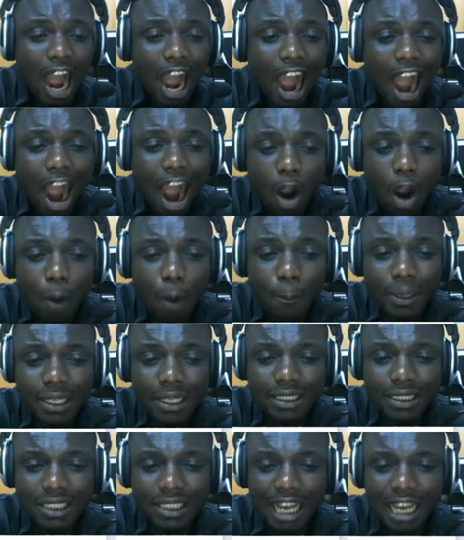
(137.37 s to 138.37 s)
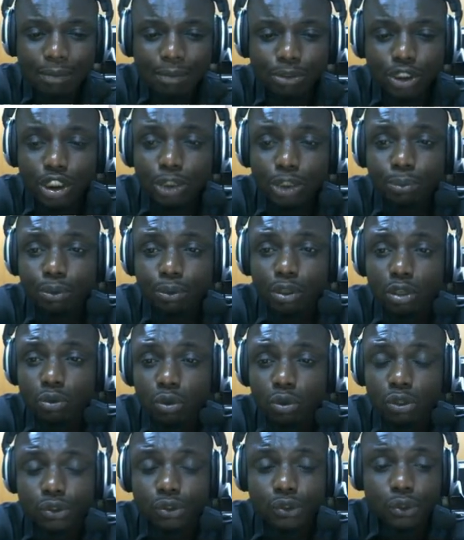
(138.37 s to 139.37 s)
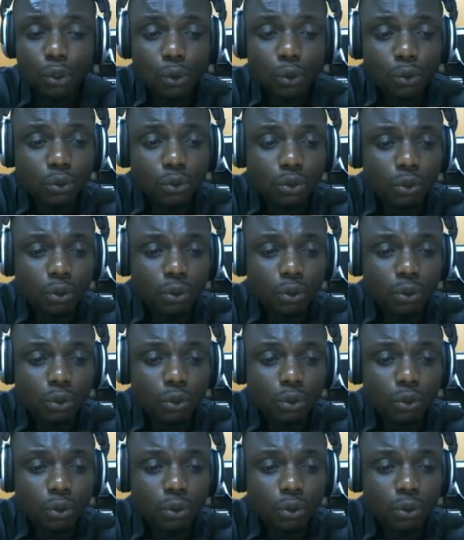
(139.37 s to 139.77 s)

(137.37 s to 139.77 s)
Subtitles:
how many times each product was sold.